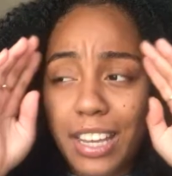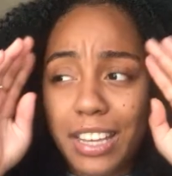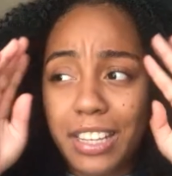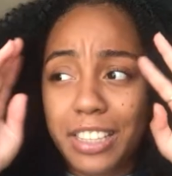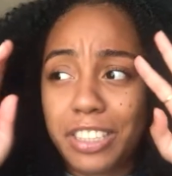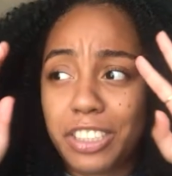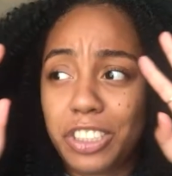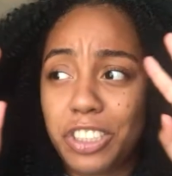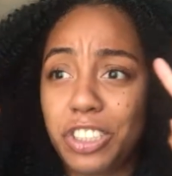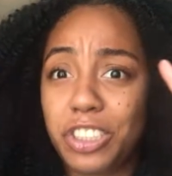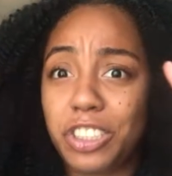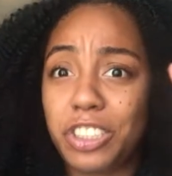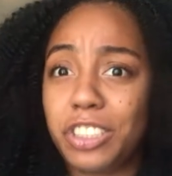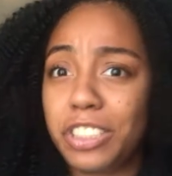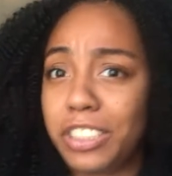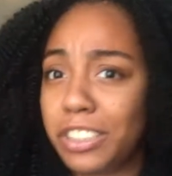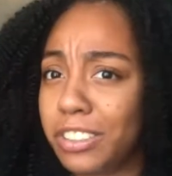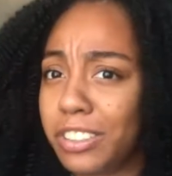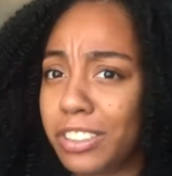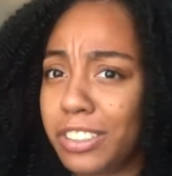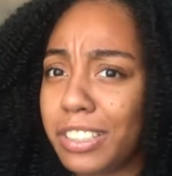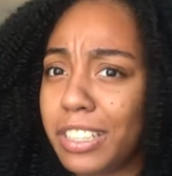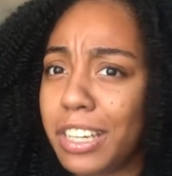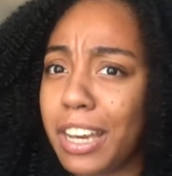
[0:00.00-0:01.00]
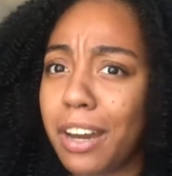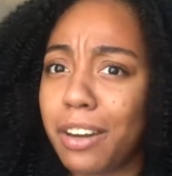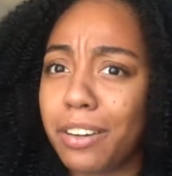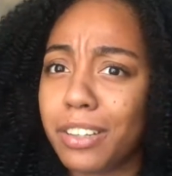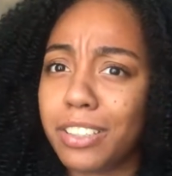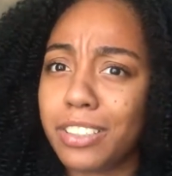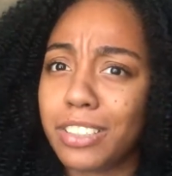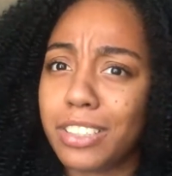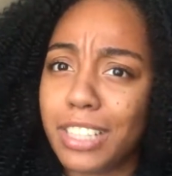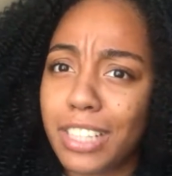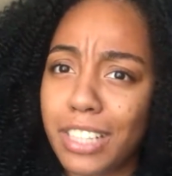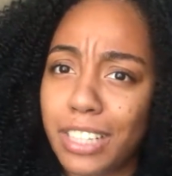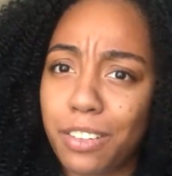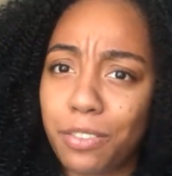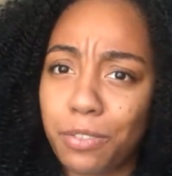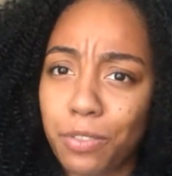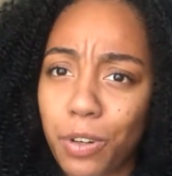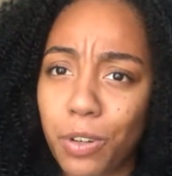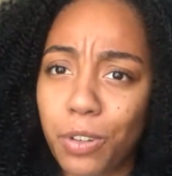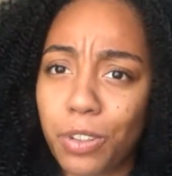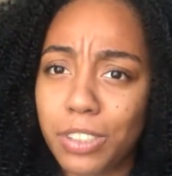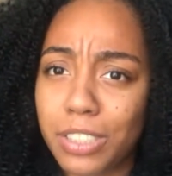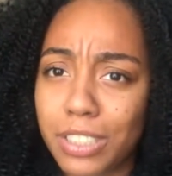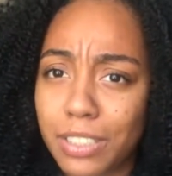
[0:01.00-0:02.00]
Is she seriously out here taking
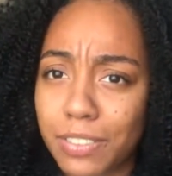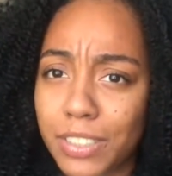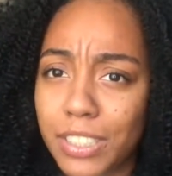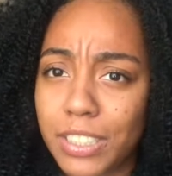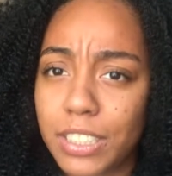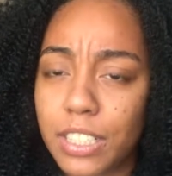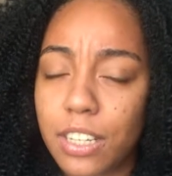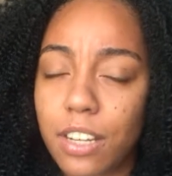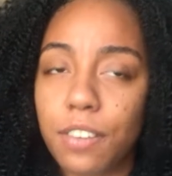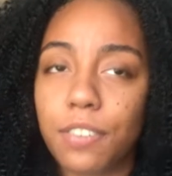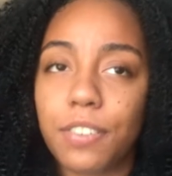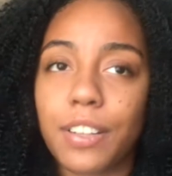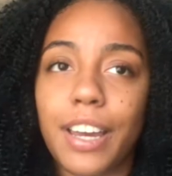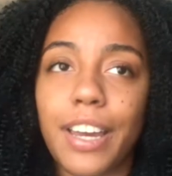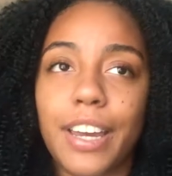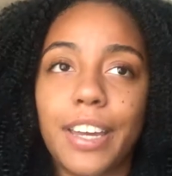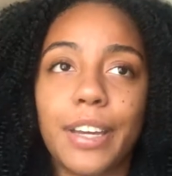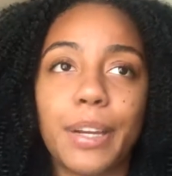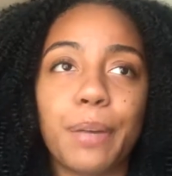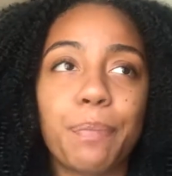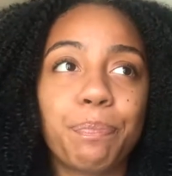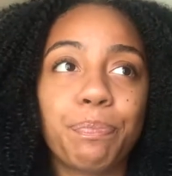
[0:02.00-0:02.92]
photos of herself? Like,